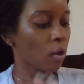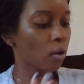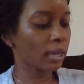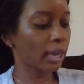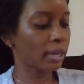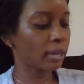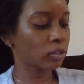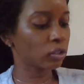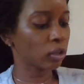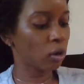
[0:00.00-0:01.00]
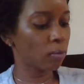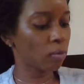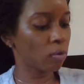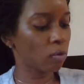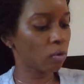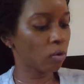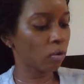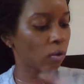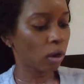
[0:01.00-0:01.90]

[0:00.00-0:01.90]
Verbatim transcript: organic jojoba oil, or